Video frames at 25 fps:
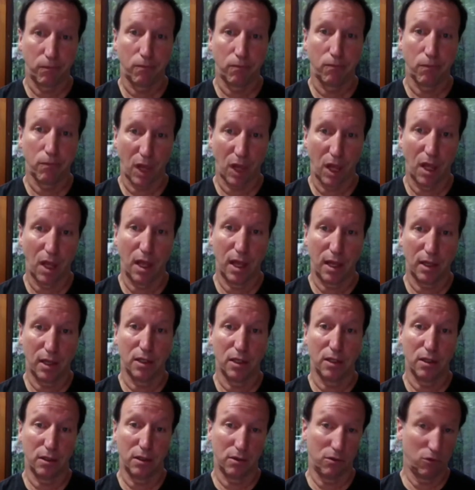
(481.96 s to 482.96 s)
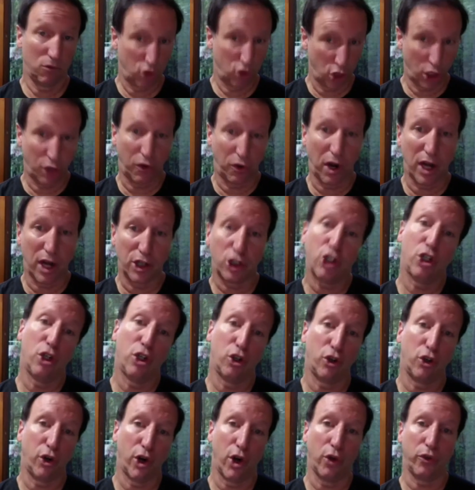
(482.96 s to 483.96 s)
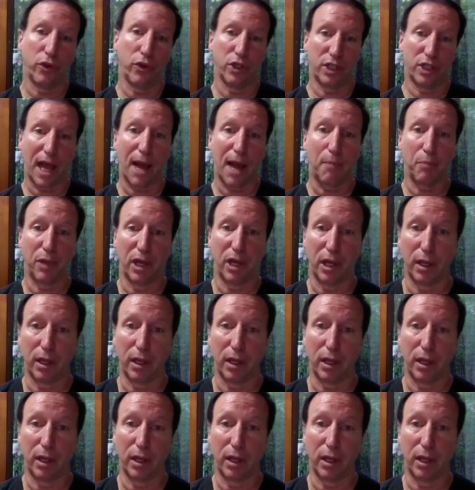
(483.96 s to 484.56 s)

And generational growth is happening.